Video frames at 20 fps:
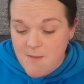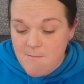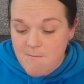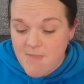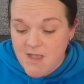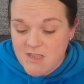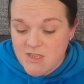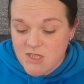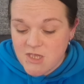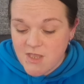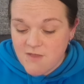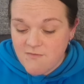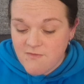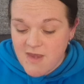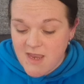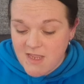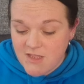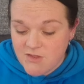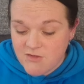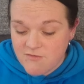Magic of
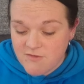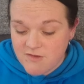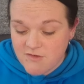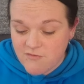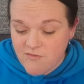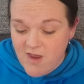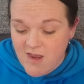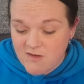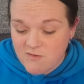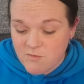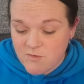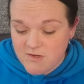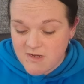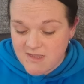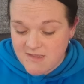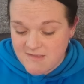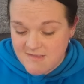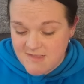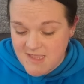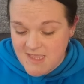nature, attract what
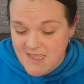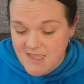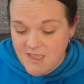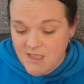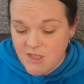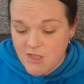I seek.